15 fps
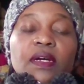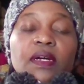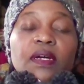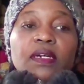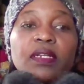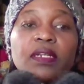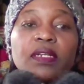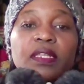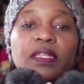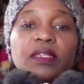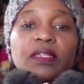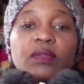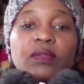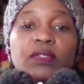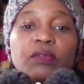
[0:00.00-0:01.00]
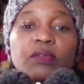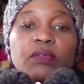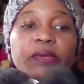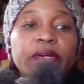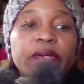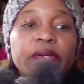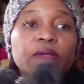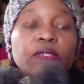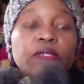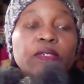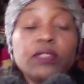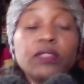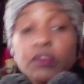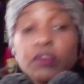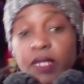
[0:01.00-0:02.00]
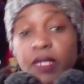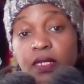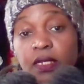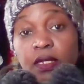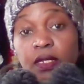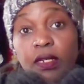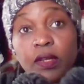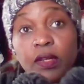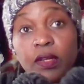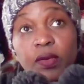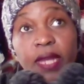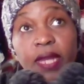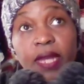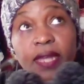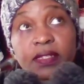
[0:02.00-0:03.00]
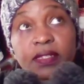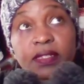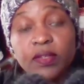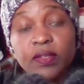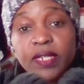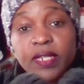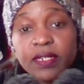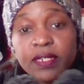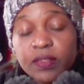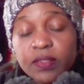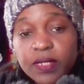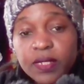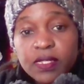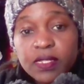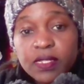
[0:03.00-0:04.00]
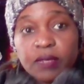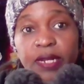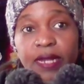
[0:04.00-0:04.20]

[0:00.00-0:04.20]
another YouTuber who used to be known as Don't Get It Twisted, but